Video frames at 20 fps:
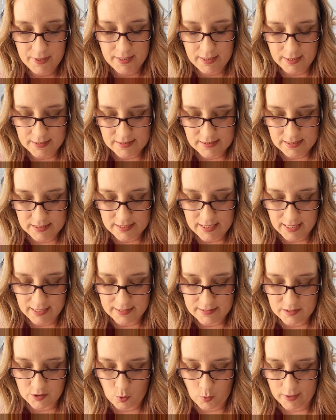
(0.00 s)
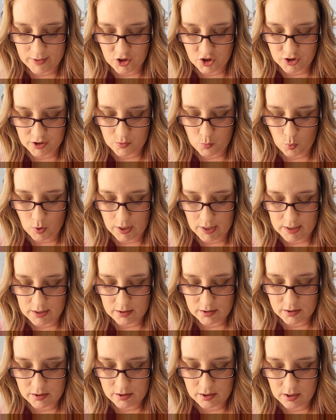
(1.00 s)
because the next question
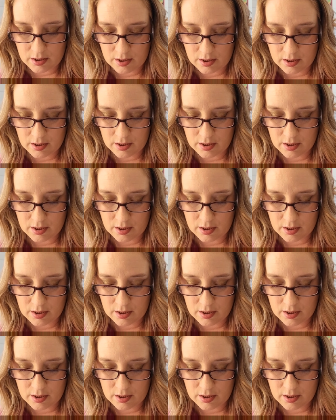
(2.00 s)
was